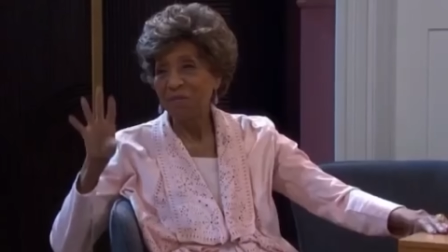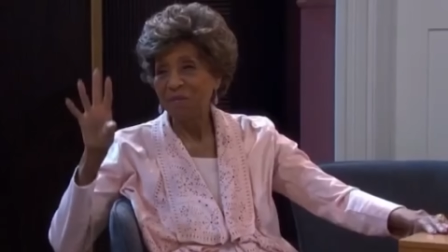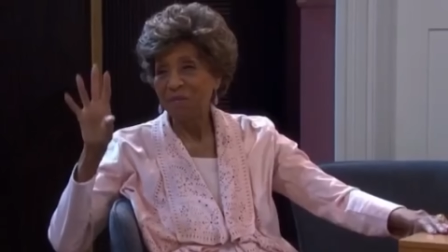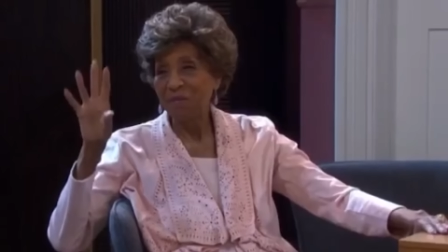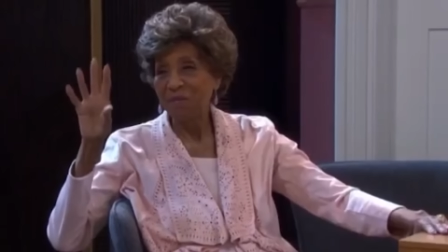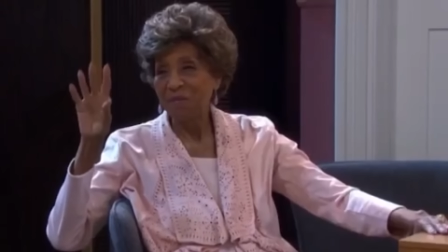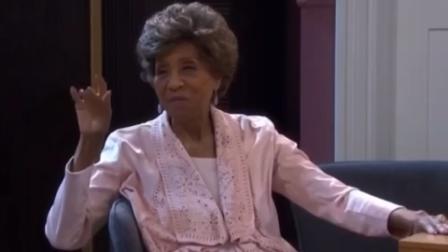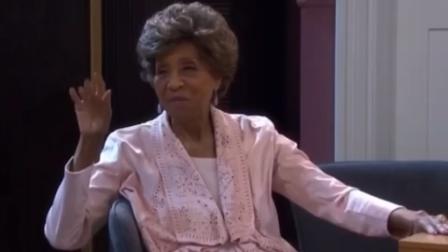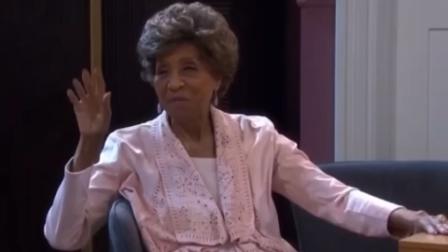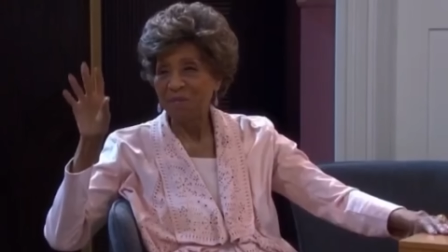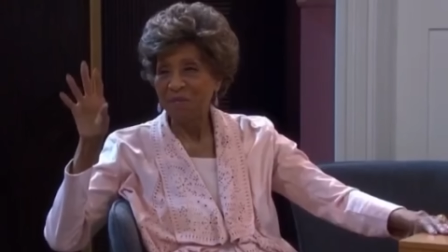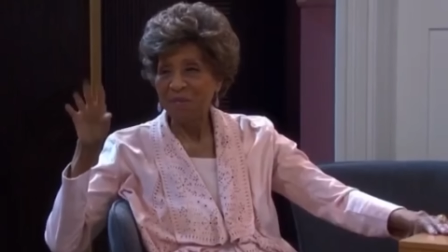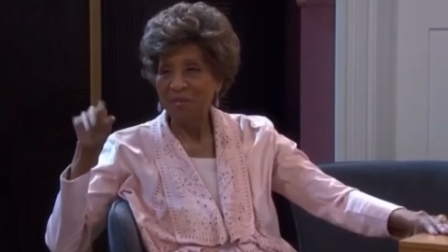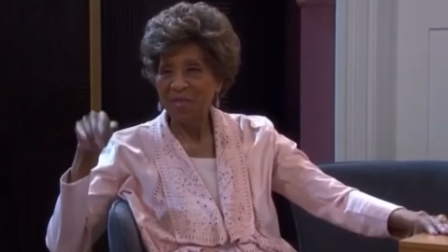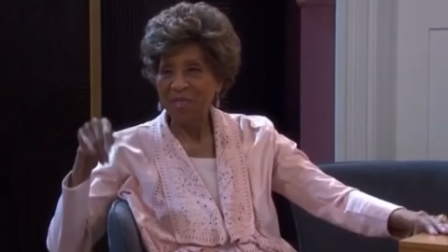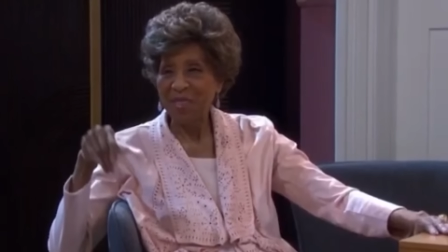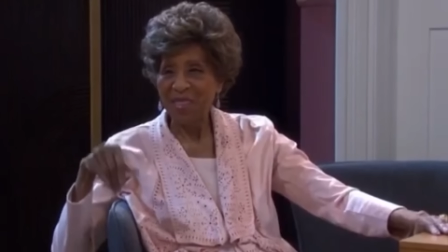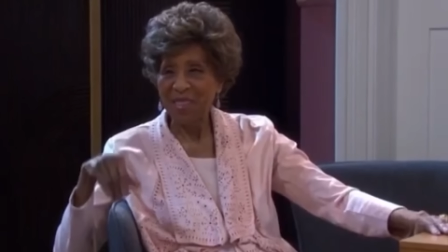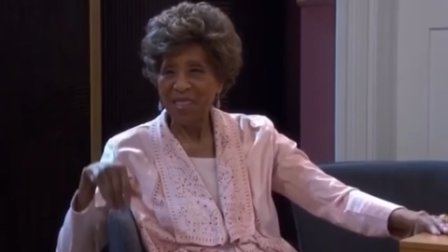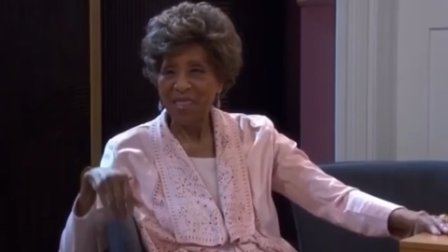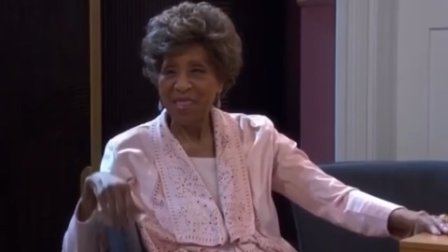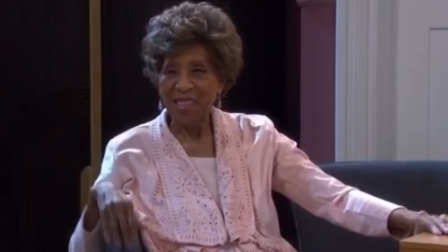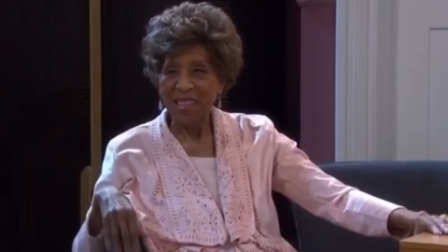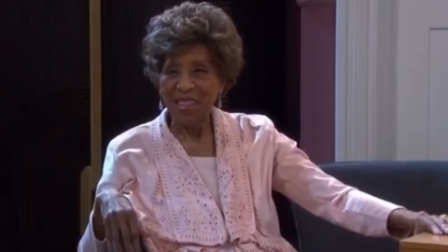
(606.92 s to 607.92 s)
revealed a
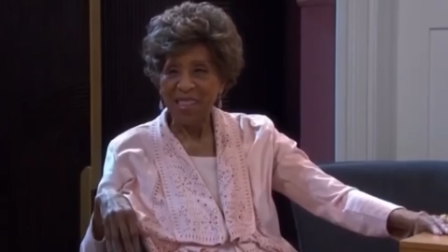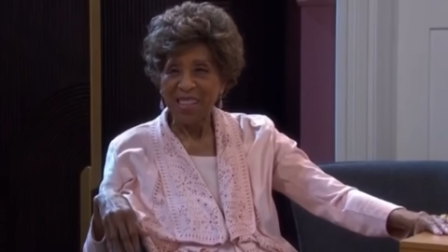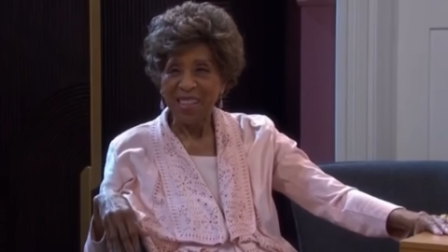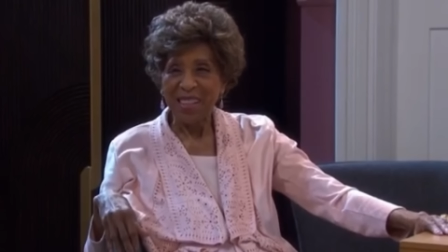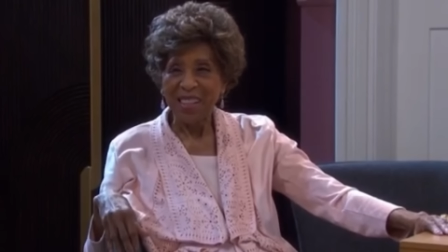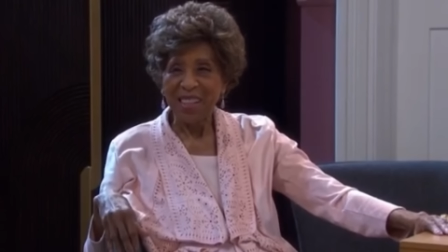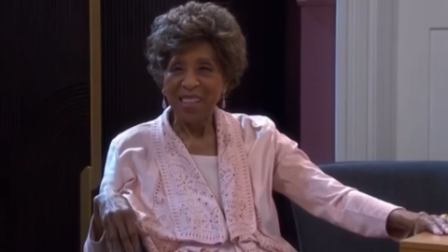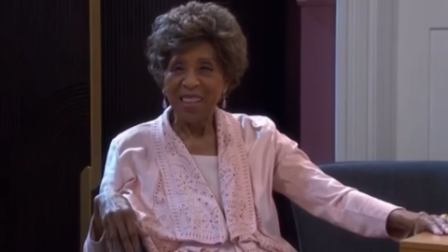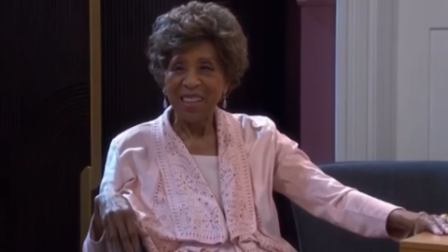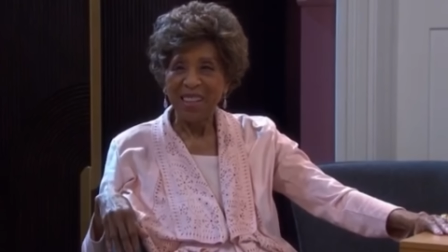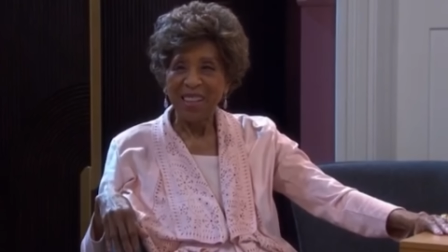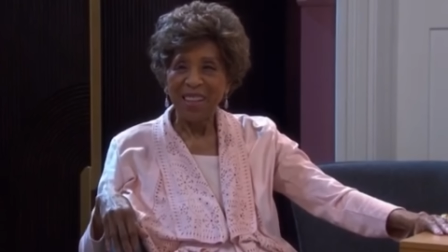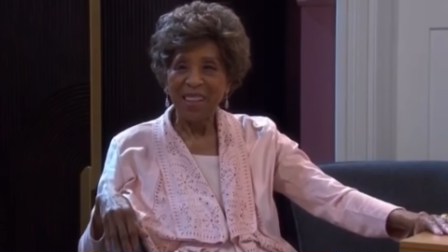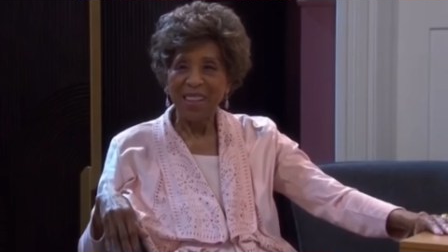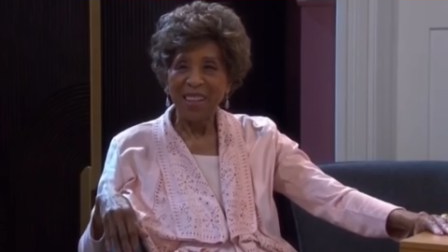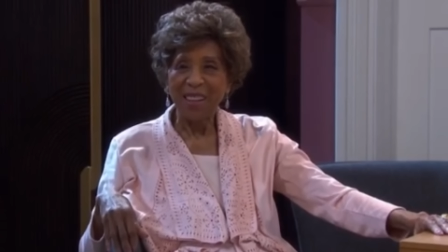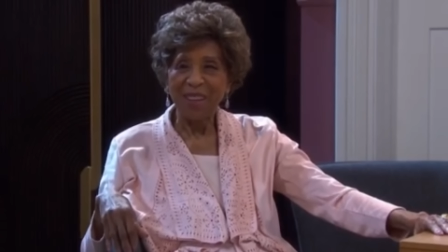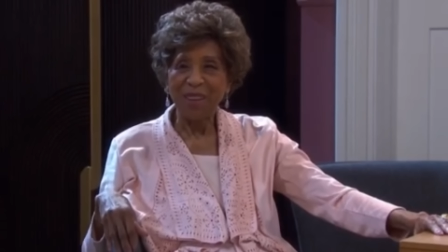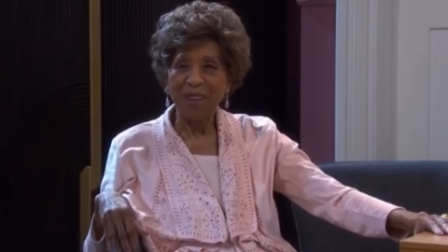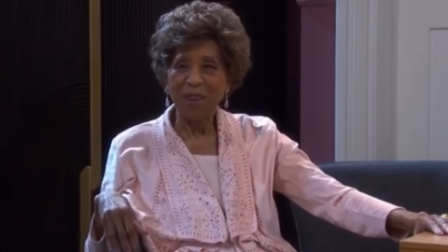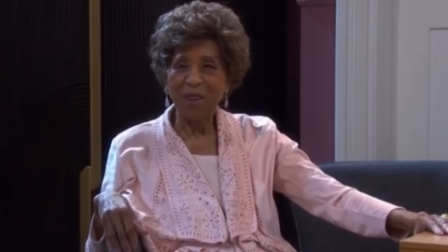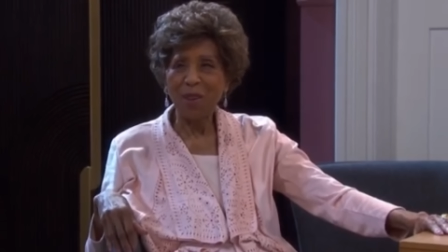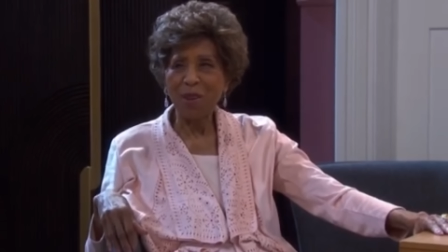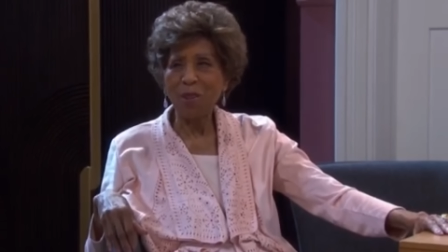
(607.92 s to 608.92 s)
personal connection to the
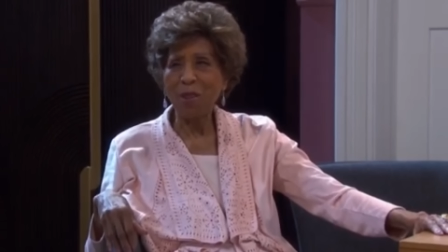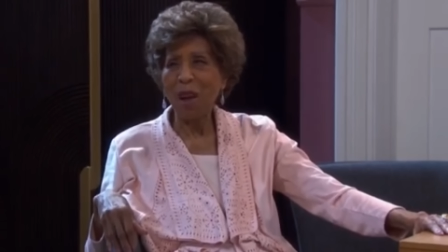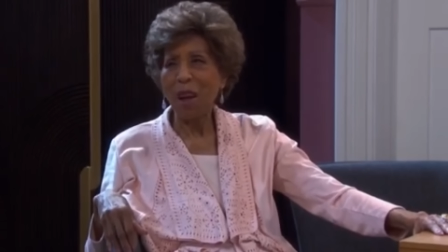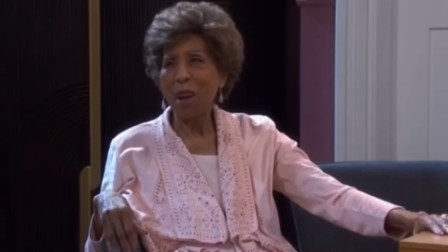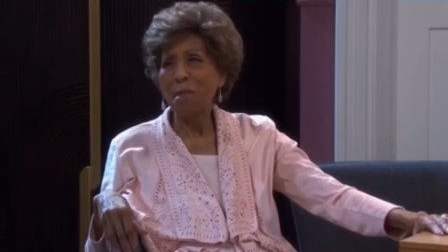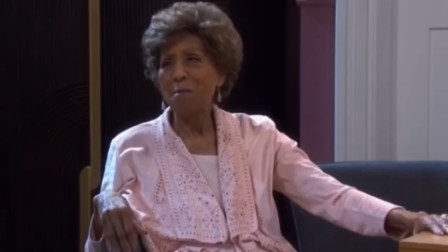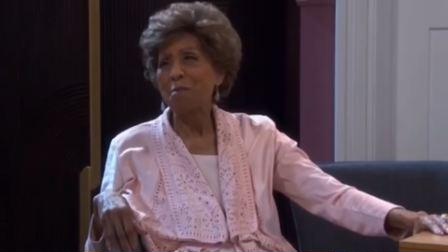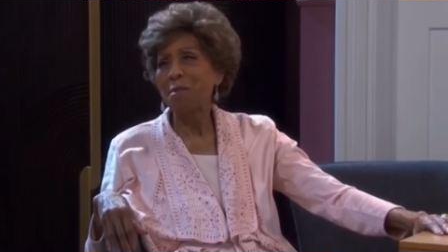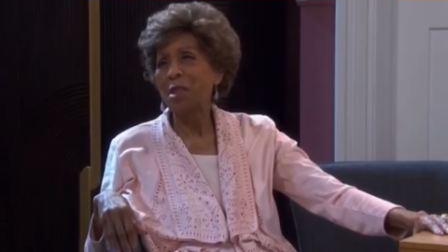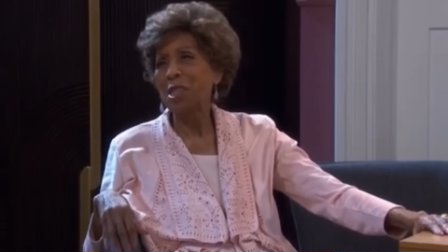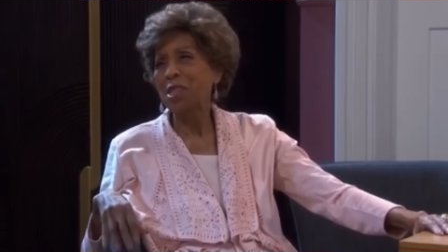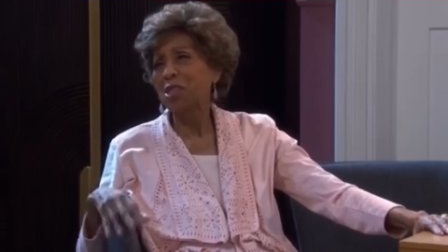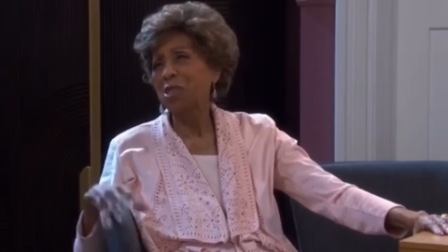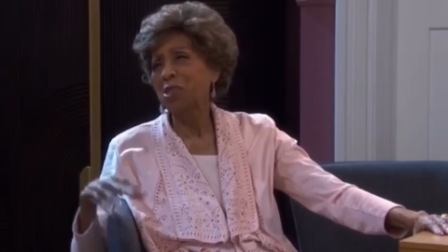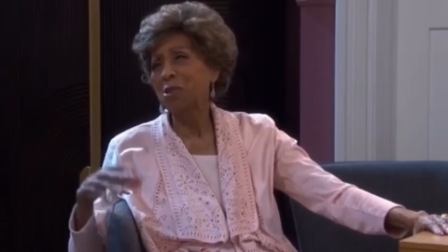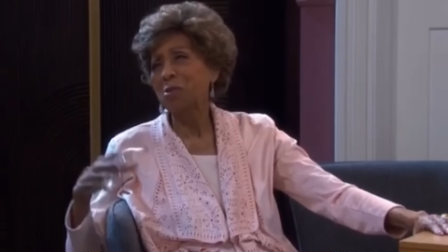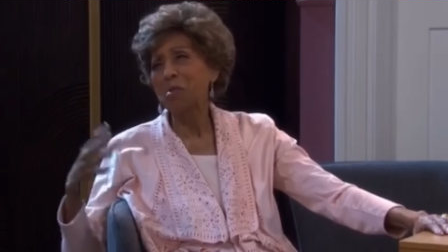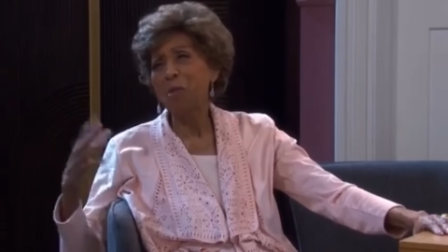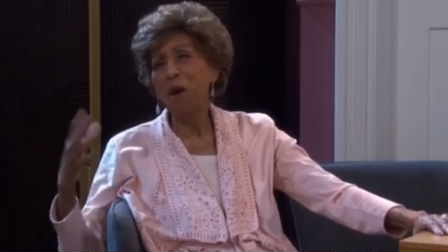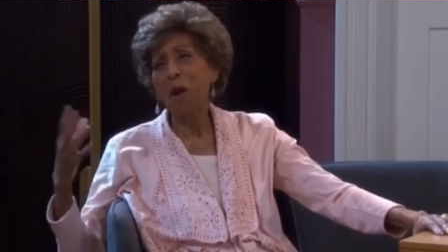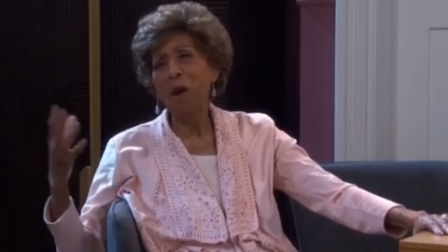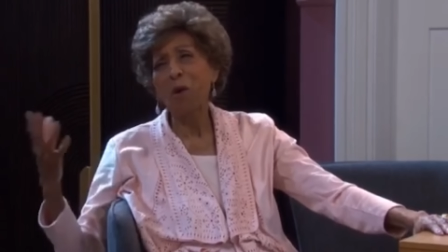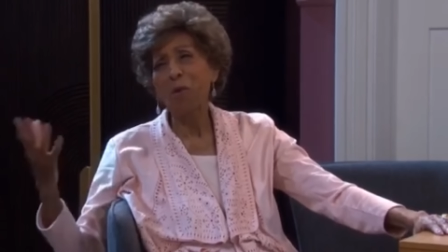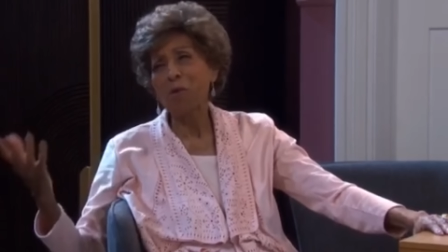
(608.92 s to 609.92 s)
role. When
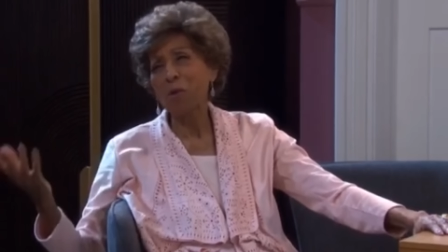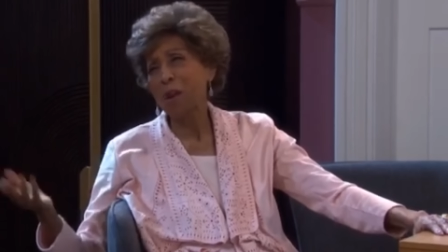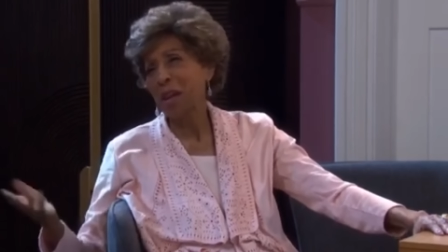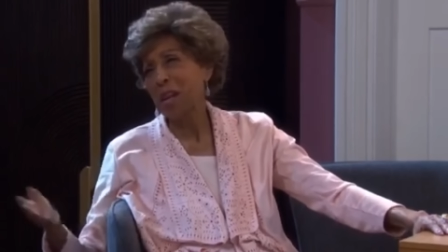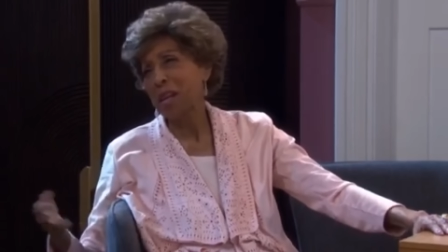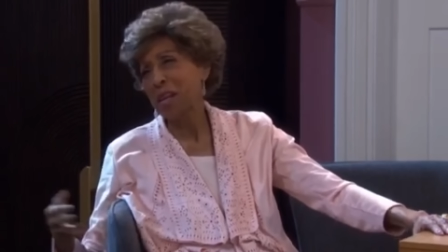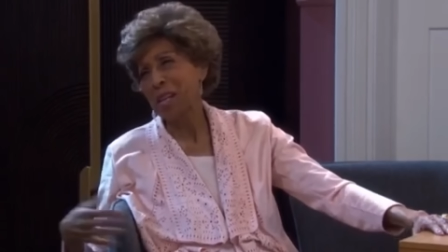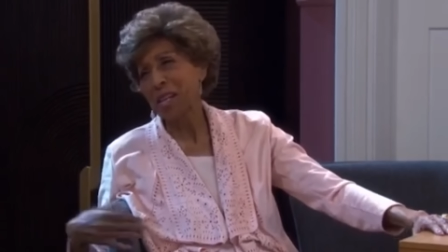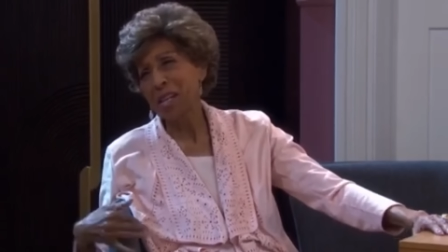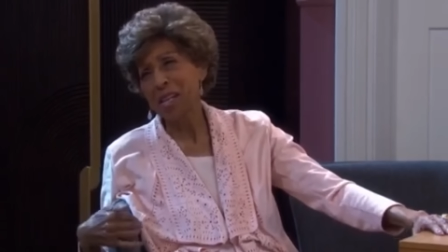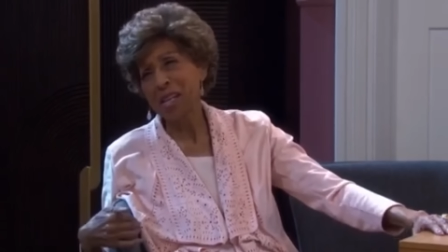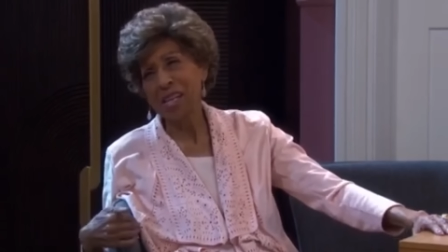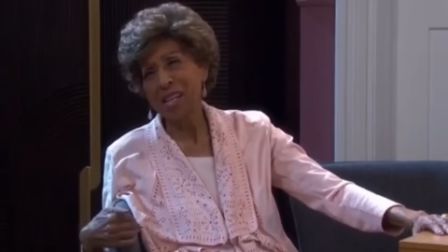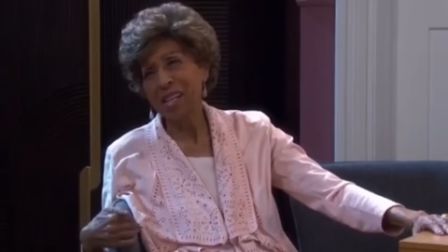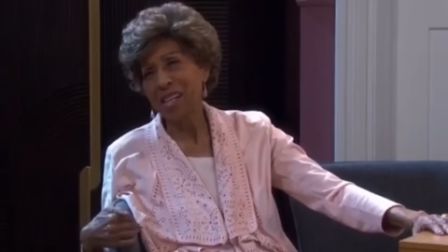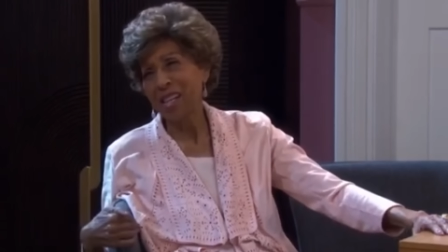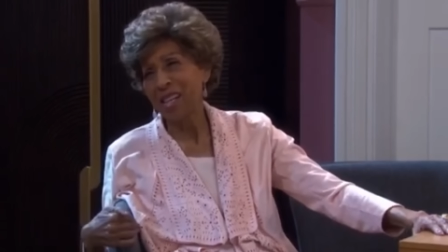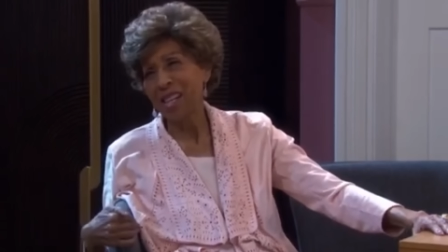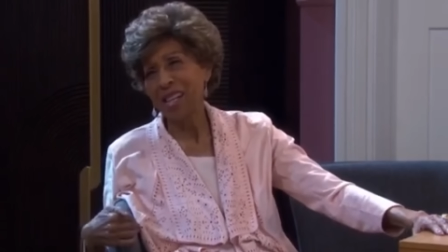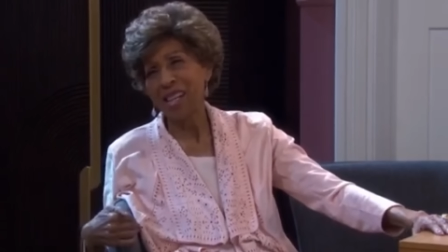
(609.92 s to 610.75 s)
asked if she based